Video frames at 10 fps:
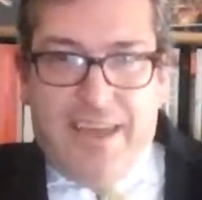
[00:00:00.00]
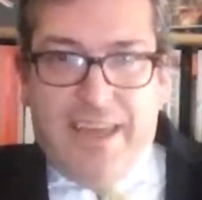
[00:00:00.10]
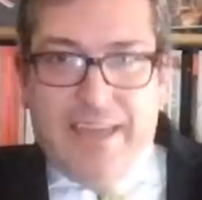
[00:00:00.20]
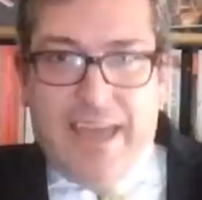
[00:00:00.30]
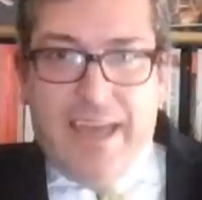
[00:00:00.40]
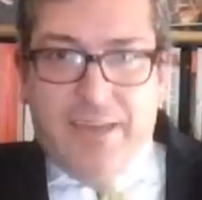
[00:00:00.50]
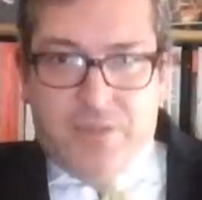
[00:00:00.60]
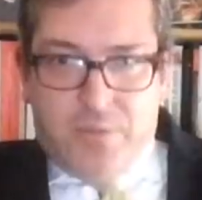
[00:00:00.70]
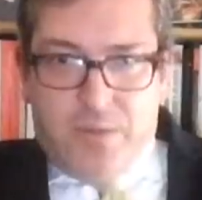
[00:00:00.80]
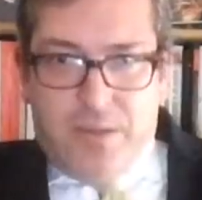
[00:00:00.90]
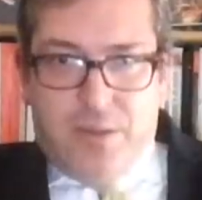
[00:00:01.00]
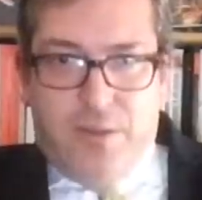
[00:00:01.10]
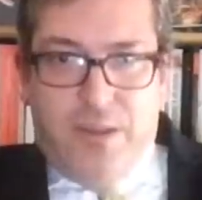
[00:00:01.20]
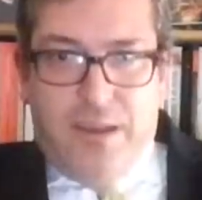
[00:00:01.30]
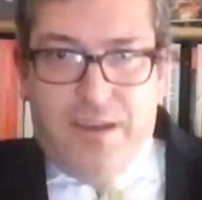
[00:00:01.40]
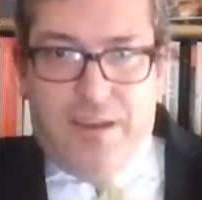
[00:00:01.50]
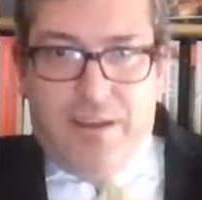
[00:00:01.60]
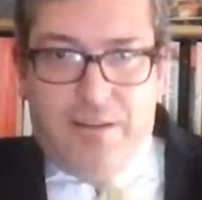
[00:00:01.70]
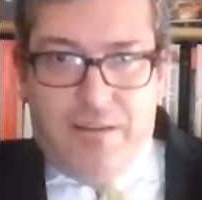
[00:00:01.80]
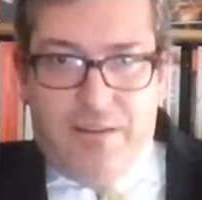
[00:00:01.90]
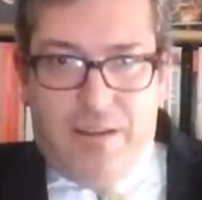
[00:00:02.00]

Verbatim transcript: engage with uh, uh